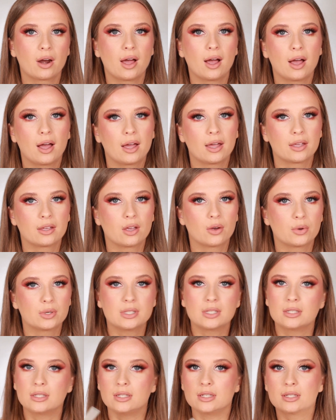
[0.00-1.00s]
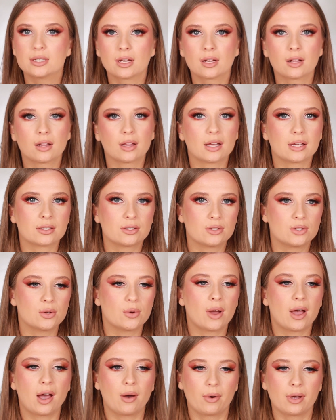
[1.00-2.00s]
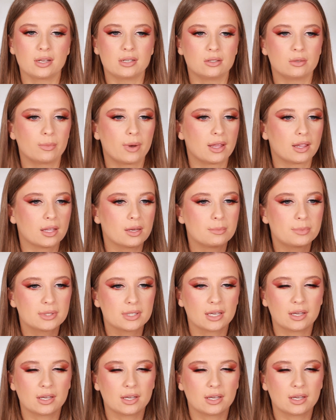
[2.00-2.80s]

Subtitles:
I go into detail as to how I do my lips